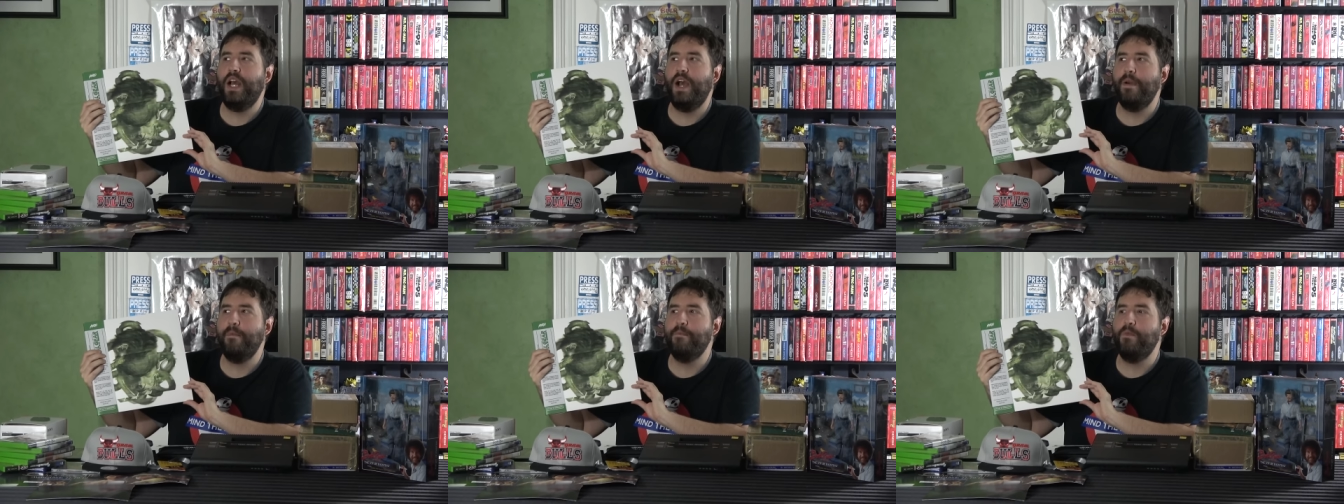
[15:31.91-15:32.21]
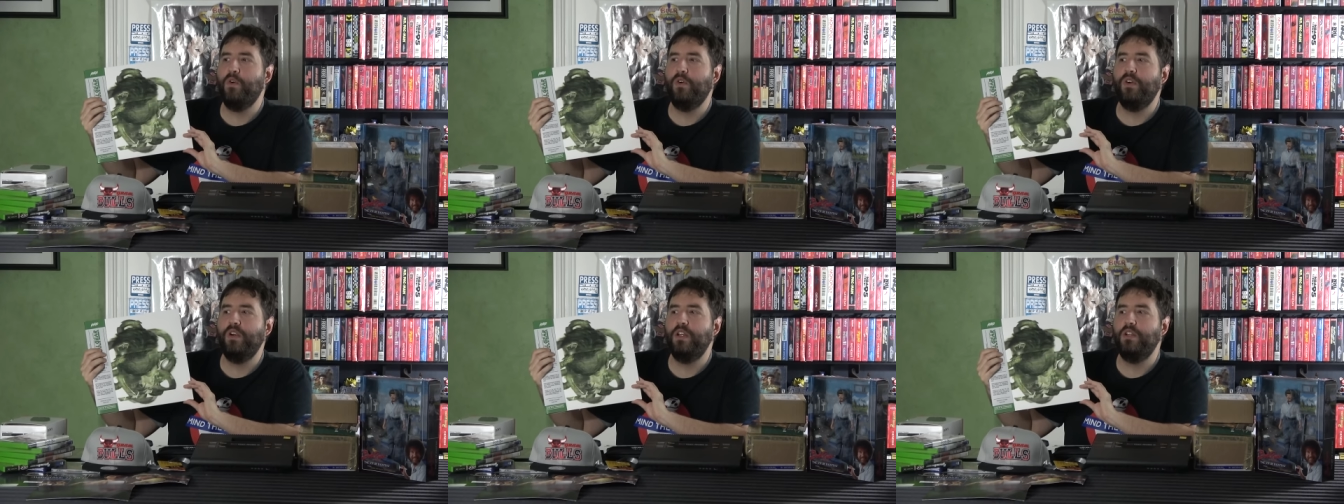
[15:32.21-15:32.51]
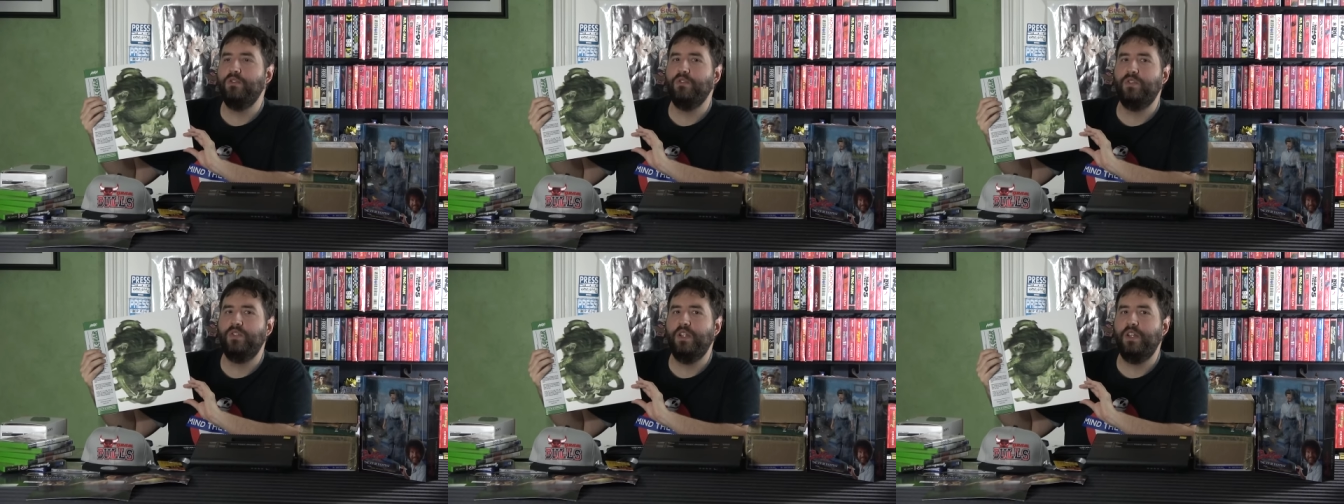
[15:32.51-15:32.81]
I'm more
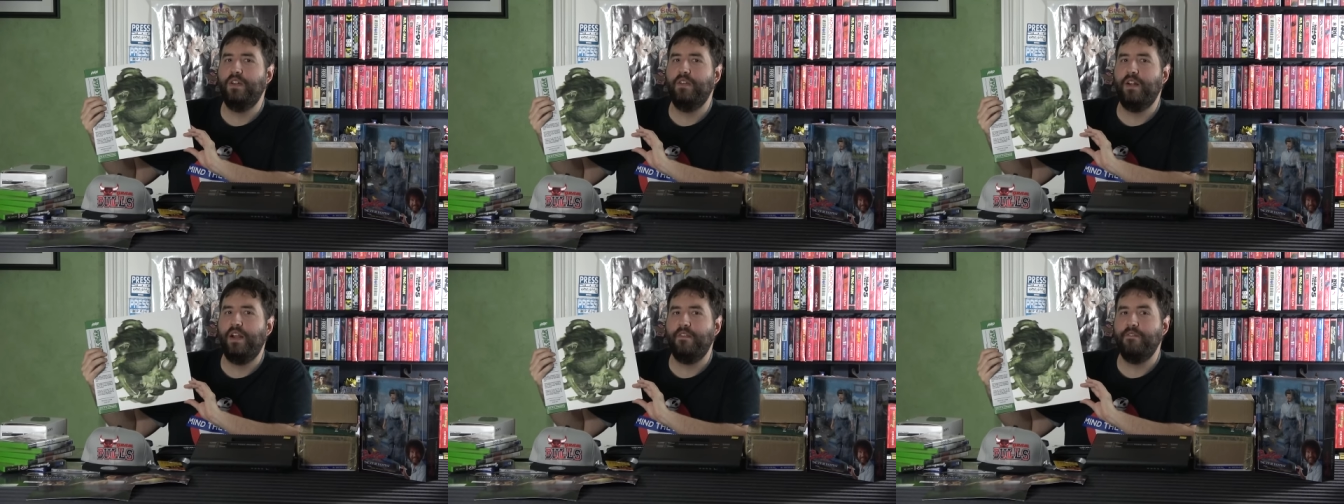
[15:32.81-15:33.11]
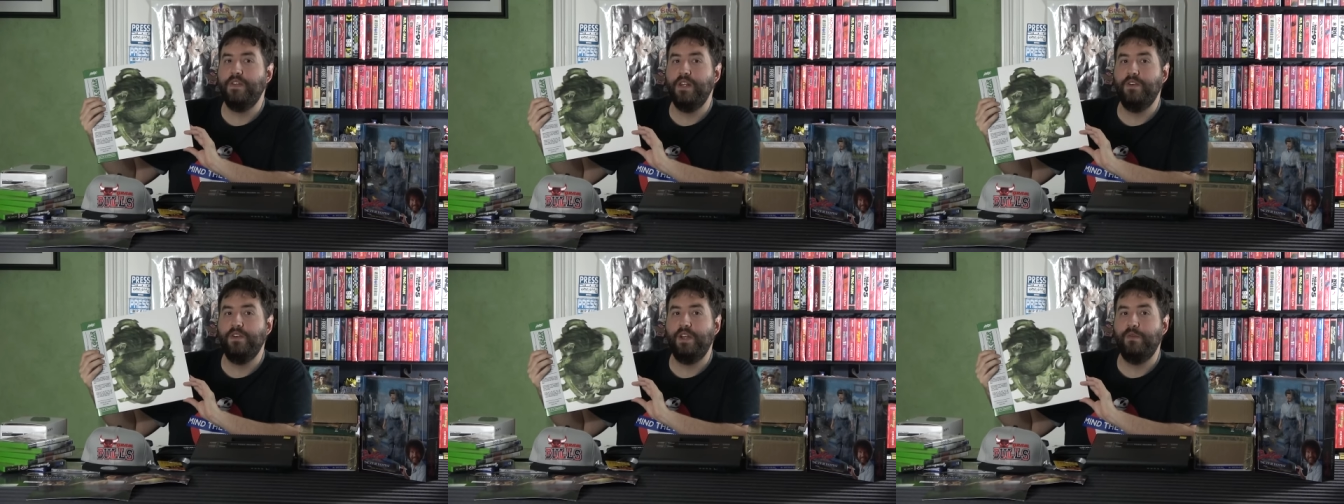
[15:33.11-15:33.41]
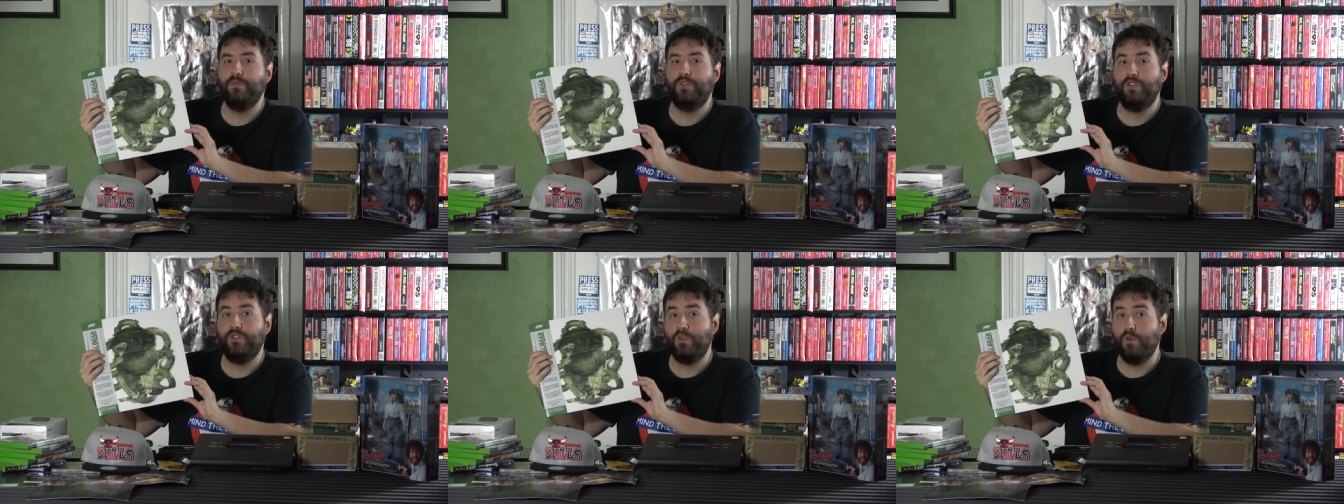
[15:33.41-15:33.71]
interested in like video
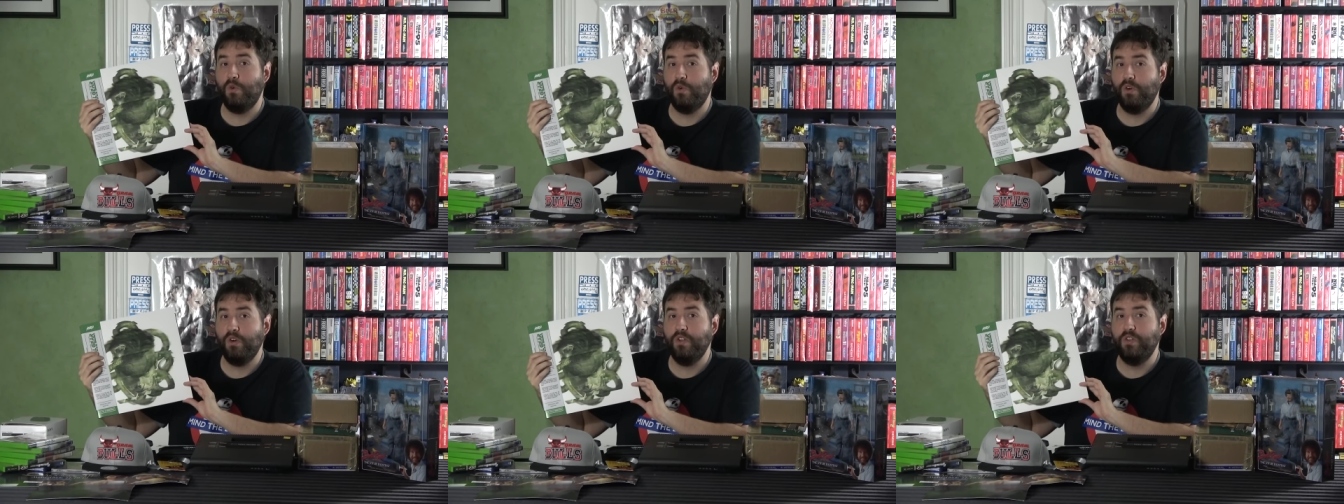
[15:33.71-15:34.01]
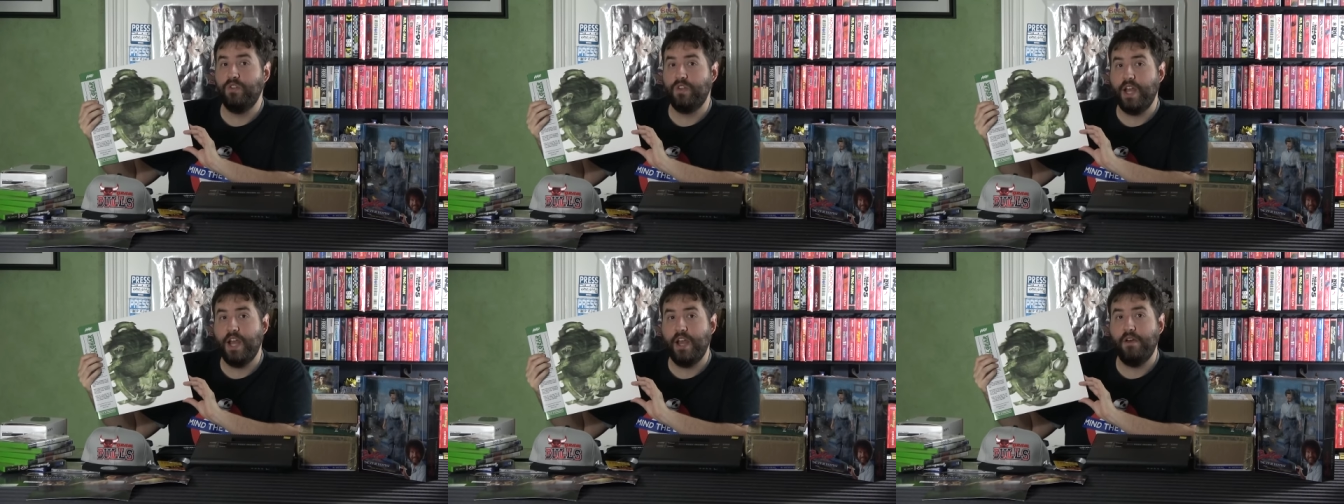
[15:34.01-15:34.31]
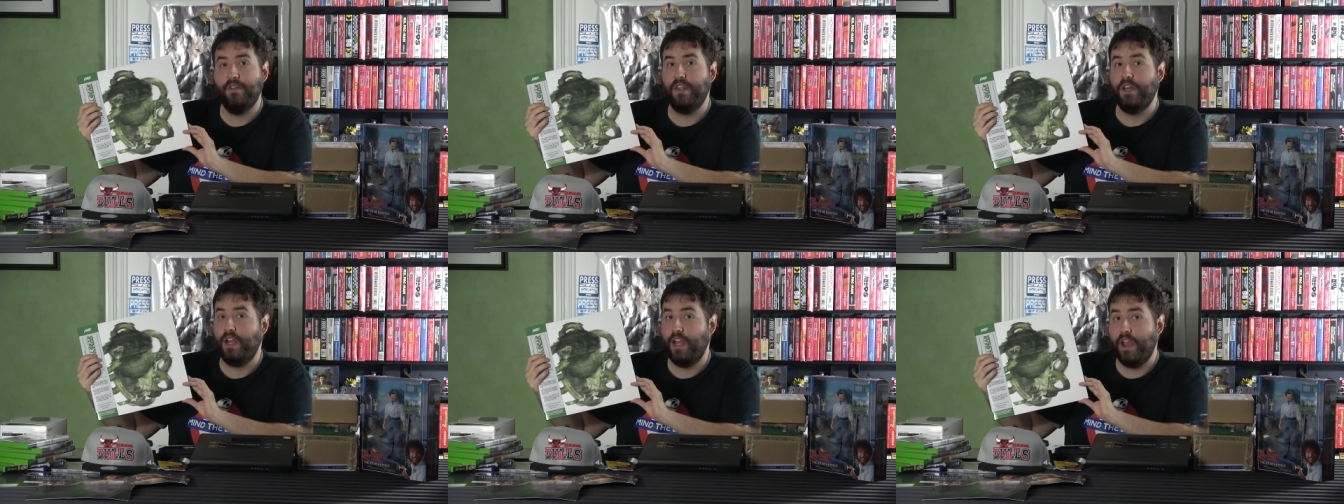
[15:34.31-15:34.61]
game scores
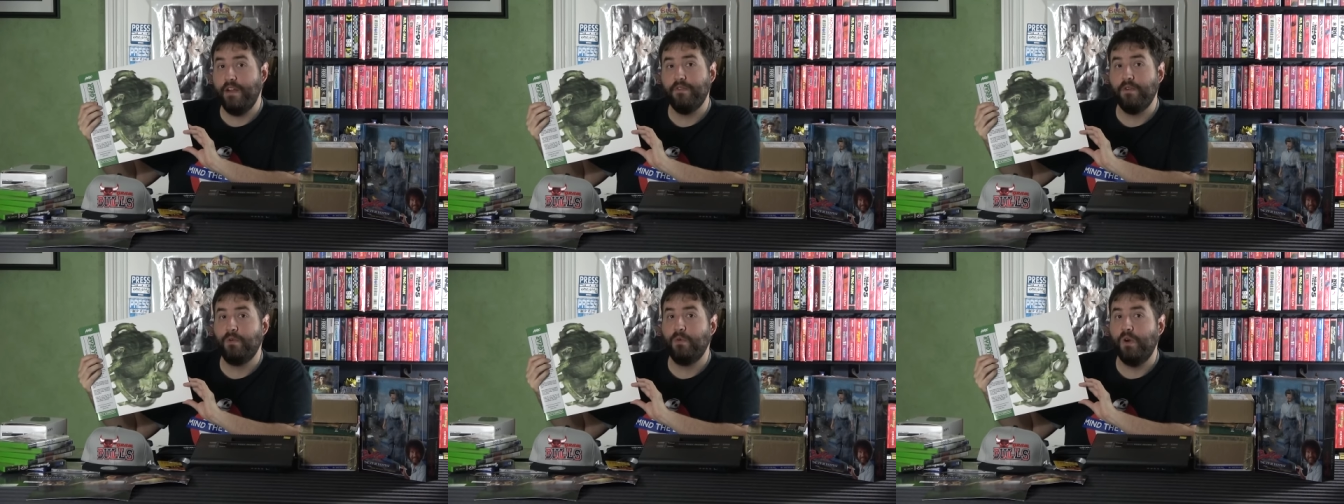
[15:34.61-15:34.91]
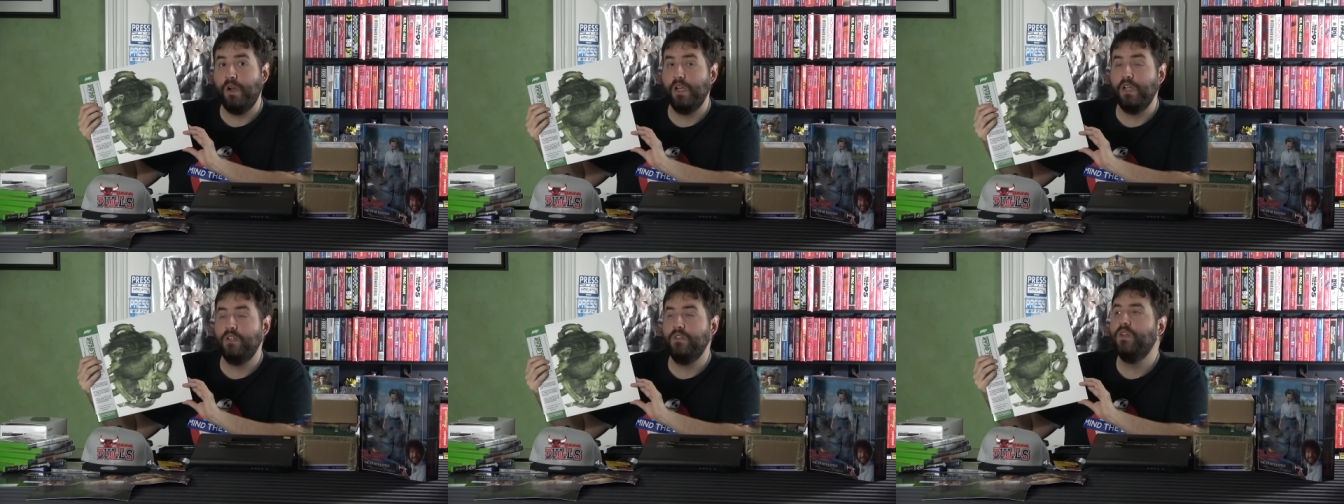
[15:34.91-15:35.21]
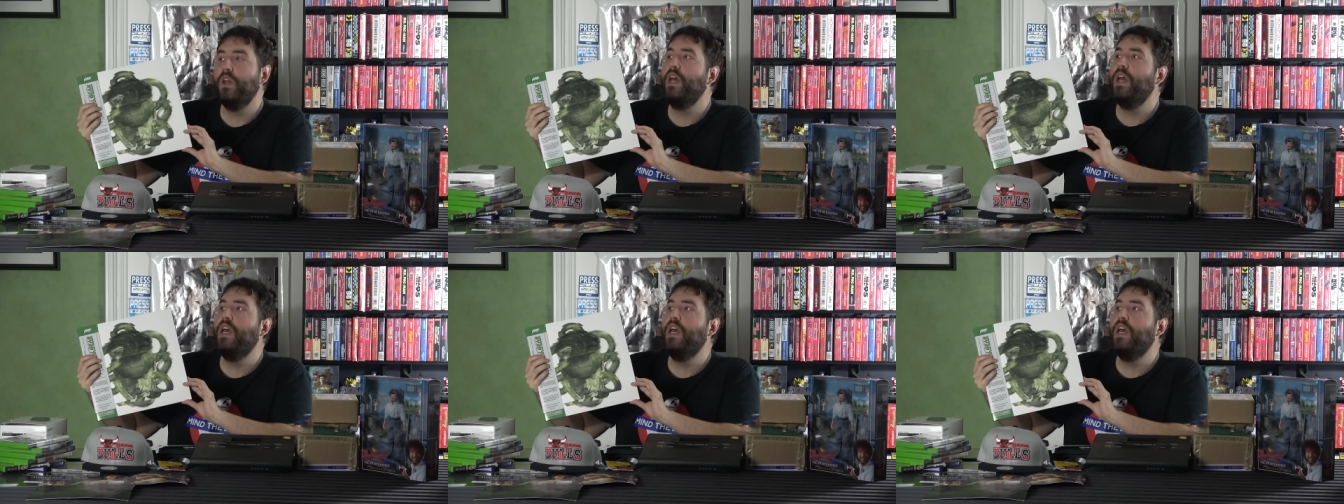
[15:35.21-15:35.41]
now than I ever was